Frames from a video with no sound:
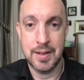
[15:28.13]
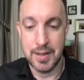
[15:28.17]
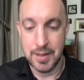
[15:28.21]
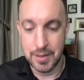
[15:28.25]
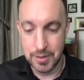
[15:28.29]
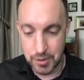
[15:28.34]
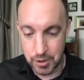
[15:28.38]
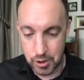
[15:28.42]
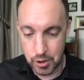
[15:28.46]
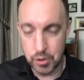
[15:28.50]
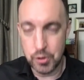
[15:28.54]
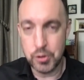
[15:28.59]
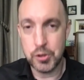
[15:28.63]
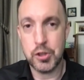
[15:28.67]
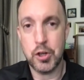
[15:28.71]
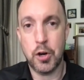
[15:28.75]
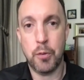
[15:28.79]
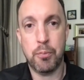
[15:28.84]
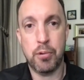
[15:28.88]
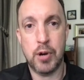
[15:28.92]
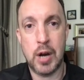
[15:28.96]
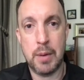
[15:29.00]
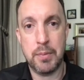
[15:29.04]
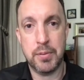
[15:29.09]
Use your
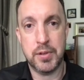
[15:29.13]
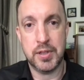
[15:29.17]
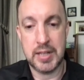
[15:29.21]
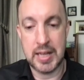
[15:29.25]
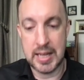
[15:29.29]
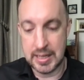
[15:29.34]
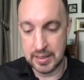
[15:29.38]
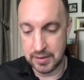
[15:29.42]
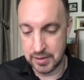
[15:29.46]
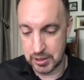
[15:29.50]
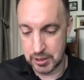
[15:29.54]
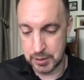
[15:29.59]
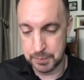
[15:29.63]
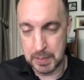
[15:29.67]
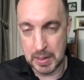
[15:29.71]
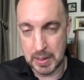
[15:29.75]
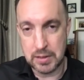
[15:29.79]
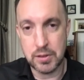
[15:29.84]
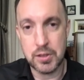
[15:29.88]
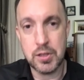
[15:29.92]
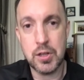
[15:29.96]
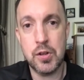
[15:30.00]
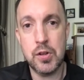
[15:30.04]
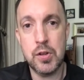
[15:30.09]
prep sheet. Just
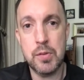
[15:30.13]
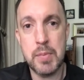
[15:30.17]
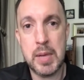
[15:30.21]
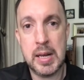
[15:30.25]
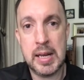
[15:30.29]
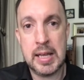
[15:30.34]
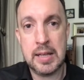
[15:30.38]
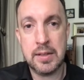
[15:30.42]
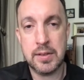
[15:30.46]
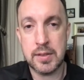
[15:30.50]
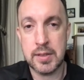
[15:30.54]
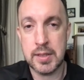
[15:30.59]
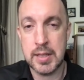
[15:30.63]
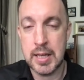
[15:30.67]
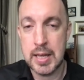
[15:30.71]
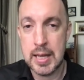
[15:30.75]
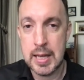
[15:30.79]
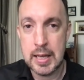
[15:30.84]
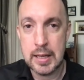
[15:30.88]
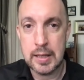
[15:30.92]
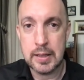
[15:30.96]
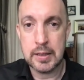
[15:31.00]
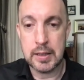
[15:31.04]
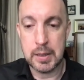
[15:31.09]
spend 2 minutes
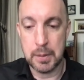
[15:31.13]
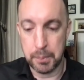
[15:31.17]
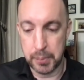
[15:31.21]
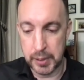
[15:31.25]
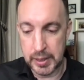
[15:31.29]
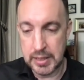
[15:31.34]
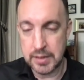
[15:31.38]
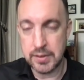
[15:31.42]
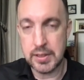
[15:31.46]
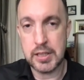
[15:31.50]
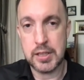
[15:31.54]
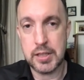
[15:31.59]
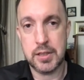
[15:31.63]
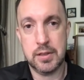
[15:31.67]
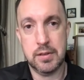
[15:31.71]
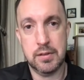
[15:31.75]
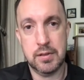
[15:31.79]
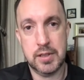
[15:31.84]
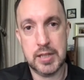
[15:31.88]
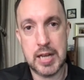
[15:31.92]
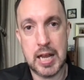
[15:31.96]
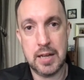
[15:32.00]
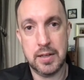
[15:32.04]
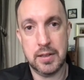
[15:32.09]
completing this
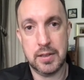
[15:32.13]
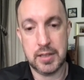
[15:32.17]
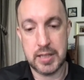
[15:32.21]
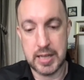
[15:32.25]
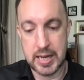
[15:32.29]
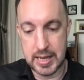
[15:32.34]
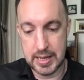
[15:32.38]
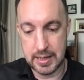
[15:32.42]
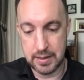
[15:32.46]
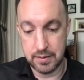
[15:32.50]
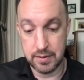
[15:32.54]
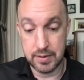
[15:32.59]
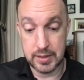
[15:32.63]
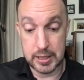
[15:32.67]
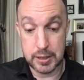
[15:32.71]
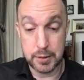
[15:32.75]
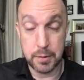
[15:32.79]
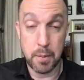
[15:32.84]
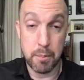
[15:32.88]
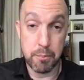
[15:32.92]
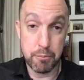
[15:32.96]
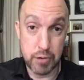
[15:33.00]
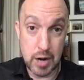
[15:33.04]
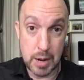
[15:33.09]
check sheet, this
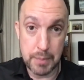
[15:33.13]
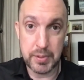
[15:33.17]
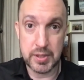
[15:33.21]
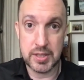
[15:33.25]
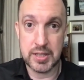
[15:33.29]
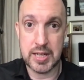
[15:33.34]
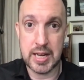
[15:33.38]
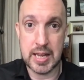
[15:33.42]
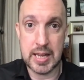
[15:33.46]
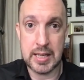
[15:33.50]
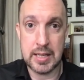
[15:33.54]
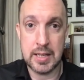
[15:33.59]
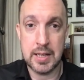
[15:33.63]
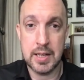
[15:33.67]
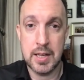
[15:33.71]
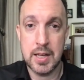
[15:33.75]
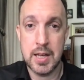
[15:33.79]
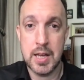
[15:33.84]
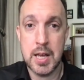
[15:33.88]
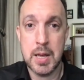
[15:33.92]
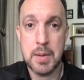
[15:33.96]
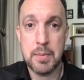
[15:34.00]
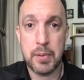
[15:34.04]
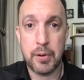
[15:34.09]
prep sheet,
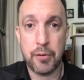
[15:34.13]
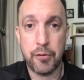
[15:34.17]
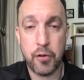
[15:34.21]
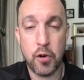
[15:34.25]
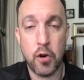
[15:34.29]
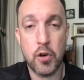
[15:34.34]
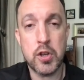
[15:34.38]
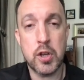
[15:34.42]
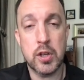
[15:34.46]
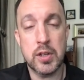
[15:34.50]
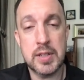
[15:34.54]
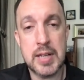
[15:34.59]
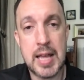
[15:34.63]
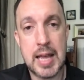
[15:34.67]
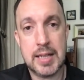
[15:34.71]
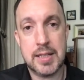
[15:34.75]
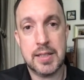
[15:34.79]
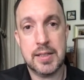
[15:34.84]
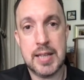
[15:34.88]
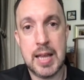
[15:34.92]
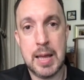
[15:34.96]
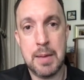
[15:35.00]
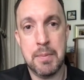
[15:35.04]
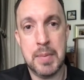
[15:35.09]
before your
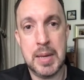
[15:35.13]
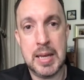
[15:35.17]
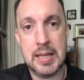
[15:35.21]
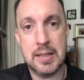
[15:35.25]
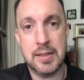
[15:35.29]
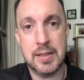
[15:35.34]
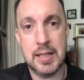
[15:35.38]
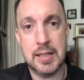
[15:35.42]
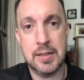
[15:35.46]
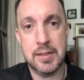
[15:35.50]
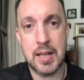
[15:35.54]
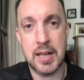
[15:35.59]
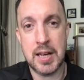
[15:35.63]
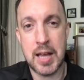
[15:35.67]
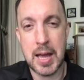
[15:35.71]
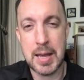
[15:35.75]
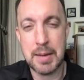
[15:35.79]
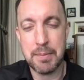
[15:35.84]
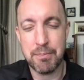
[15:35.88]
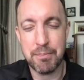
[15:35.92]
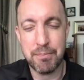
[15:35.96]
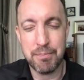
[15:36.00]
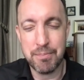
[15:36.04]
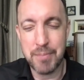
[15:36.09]
next 10 meetings. And
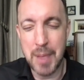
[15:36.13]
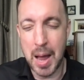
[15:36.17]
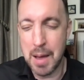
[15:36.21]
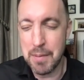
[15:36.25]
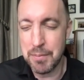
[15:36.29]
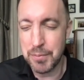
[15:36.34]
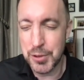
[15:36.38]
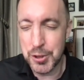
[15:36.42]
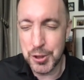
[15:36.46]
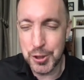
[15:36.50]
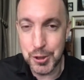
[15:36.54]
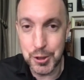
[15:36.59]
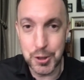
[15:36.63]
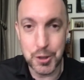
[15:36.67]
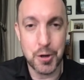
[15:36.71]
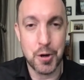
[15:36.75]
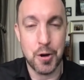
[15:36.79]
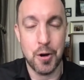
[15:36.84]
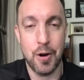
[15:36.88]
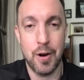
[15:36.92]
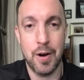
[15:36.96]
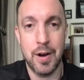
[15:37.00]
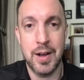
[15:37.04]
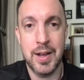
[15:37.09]
I'm
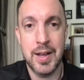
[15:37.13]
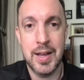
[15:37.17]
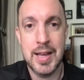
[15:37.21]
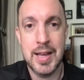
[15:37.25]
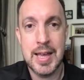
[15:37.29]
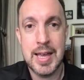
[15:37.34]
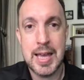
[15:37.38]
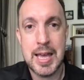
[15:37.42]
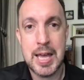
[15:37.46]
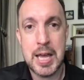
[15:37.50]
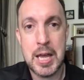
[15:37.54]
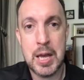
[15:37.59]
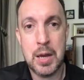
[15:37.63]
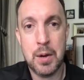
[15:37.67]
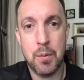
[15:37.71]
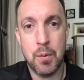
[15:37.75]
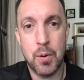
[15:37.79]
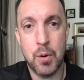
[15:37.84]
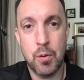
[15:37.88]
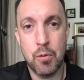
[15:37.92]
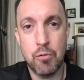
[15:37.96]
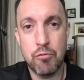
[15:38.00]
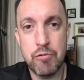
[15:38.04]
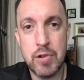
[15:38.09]
sure it
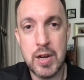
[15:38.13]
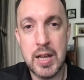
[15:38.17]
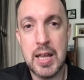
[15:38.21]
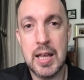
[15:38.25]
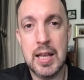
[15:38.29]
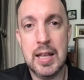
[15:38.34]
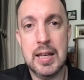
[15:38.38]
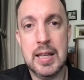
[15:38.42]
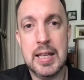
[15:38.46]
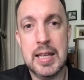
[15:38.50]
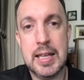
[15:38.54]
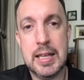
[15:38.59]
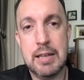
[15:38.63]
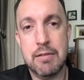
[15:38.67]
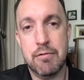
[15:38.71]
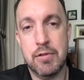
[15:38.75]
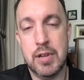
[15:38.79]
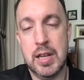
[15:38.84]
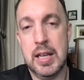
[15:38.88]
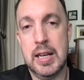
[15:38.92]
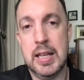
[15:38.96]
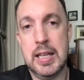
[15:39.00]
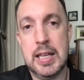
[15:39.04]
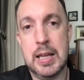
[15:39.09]
will really,
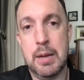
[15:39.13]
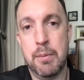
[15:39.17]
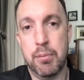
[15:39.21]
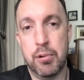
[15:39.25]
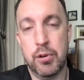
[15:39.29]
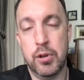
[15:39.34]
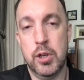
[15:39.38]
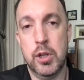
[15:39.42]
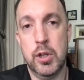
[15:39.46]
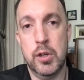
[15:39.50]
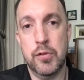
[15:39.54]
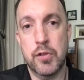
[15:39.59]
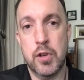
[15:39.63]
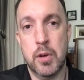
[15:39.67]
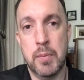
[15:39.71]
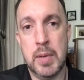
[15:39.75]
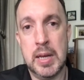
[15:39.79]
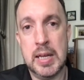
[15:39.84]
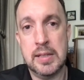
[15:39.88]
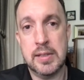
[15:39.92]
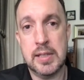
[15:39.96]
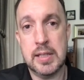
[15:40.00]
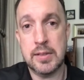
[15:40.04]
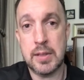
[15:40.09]
really improve your
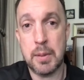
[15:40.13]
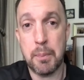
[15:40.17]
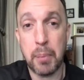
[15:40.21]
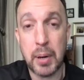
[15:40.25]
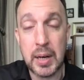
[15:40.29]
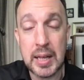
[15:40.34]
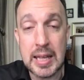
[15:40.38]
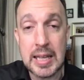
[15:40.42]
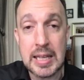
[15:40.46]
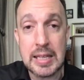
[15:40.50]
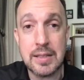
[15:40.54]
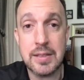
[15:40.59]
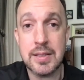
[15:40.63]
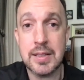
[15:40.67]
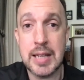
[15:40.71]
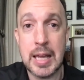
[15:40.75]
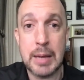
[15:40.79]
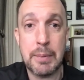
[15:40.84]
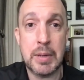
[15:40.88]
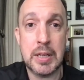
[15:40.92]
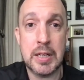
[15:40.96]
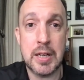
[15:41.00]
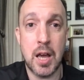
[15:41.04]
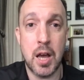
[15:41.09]
meetings. And please
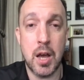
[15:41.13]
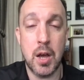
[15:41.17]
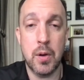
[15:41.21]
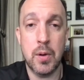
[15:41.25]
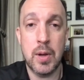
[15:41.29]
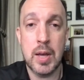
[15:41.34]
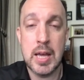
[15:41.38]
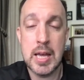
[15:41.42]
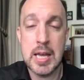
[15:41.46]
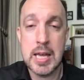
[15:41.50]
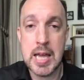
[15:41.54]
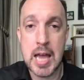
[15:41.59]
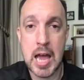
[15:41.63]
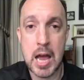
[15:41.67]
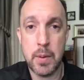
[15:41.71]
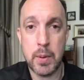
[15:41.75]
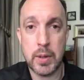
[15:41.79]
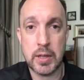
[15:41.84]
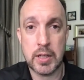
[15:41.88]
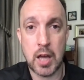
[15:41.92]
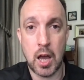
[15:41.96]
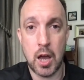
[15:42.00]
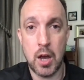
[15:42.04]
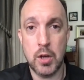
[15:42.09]
let me know how
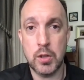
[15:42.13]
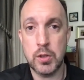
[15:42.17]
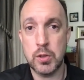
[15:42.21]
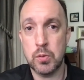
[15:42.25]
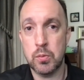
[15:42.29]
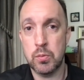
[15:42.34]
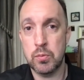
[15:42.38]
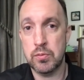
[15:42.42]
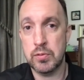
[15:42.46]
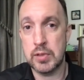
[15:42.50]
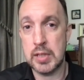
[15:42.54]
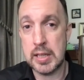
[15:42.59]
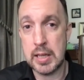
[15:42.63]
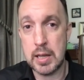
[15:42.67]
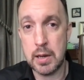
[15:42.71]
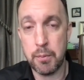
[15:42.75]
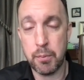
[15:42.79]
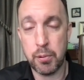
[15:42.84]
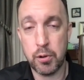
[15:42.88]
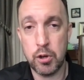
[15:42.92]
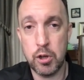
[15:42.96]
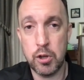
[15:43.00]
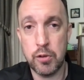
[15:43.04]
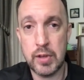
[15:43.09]
it goes. Did it
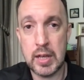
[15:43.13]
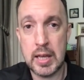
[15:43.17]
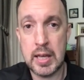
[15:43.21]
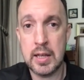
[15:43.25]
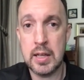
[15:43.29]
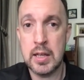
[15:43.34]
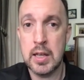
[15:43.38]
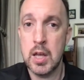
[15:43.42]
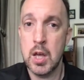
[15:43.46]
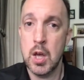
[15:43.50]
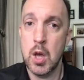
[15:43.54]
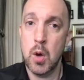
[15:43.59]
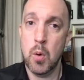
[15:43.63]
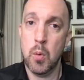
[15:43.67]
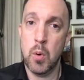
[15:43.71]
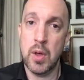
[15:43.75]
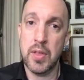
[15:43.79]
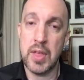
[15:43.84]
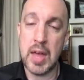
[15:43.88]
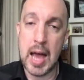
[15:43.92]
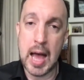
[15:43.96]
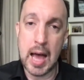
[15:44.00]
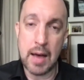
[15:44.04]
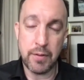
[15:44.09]
improve it? Were
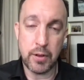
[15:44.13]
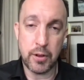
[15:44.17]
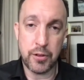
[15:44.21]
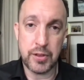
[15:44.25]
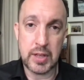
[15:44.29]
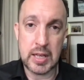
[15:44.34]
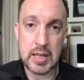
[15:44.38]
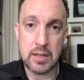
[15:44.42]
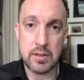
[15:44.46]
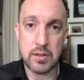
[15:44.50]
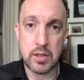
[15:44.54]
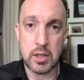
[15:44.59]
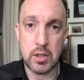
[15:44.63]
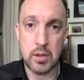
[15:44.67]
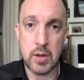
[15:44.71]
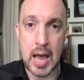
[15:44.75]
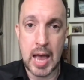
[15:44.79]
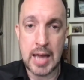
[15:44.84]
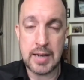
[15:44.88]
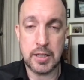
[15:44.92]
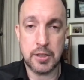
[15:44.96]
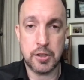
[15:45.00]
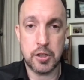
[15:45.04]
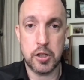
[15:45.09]
there other things that you
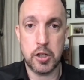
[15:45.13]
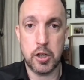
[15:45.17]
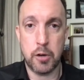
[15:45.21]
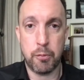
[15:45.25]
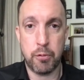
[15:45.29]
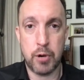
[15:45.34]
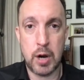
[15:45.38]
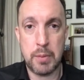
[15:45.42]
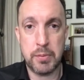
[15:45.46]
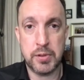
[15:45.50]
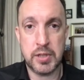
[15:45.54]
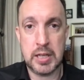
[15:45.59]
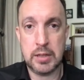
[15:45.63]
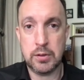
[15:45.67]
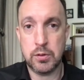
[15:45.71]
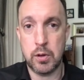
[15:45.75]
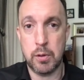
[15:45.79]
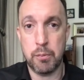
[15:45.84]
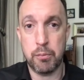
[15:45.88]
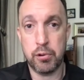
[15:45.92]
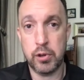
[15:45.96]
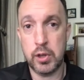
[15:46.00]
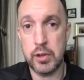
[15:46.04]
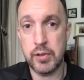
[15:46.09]
added to your prep sheet to
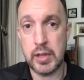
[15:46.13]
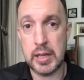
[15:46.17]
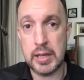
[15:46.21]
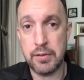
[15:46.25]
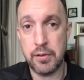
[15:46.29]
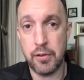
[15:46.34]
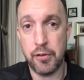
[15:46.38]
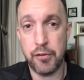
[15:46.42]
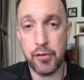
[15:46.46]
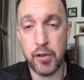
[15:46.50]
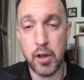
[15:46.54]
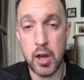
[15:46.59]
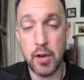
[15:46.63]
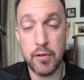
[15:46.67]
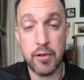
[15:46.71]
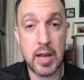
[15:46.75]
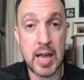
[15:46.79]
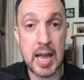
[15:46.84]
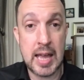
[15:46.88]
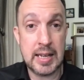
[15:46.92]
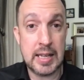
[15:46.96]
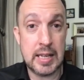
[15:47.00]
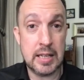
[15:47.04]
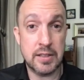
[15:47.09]
improve it even further?
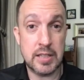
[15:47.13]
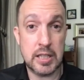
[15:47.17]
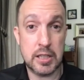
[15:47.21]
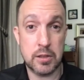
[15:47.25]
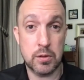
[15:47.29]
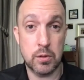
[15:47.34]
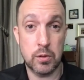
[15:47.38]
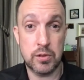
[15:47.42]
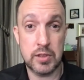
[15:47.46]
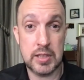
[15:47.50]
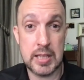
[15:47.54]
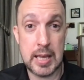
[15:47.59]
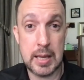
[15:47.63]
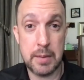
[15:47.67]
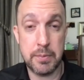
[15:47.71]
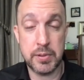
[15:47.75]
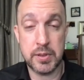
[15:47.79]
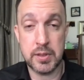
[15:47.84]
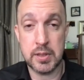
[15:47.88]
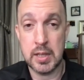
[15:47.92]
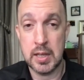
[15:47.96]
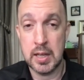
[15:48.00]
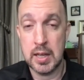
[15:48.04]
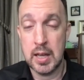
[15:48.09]
Any additional
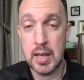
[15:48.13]
tips?